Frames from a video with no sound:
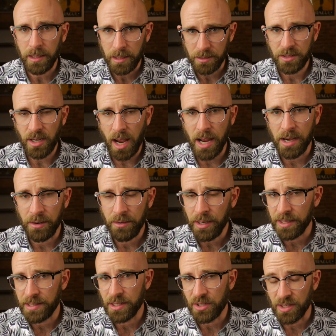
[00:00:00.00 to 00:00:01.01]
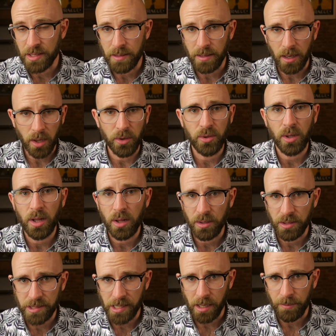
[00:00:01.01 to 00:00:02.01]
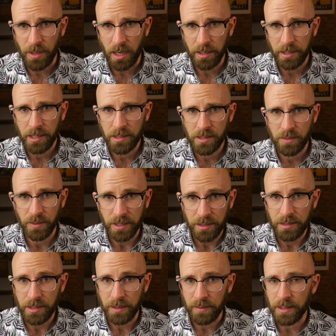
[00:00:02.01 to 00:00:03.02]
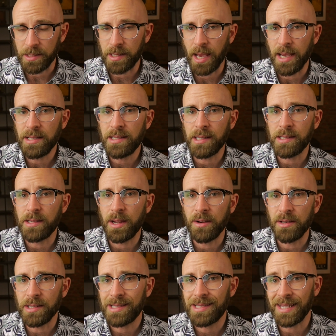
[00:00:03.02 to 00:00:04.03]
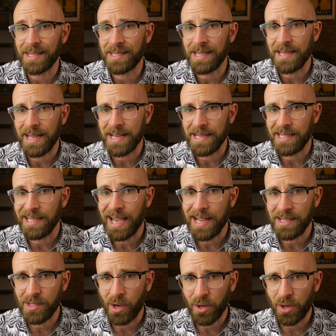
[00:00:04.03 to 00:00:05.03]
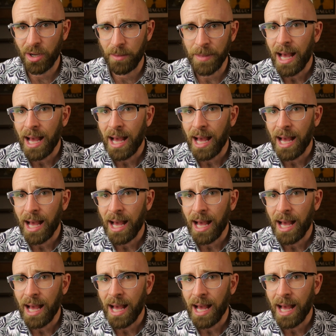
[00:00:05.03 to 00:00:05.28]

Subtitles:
in China, in addition to the local wholesale markets, which in this case is known as 1688.com,